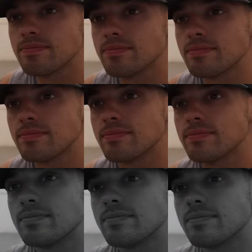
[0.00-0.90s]

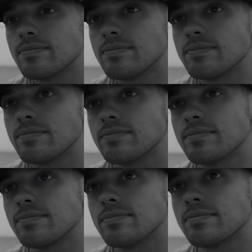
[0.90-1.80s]

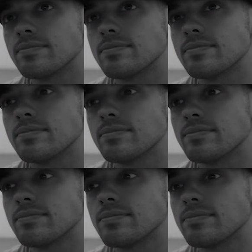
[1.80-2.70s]

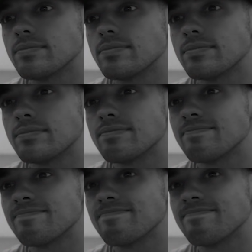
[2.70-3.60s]

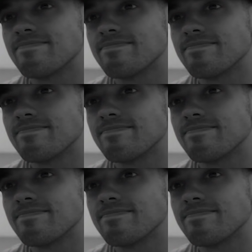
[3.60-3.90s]
(not speaking)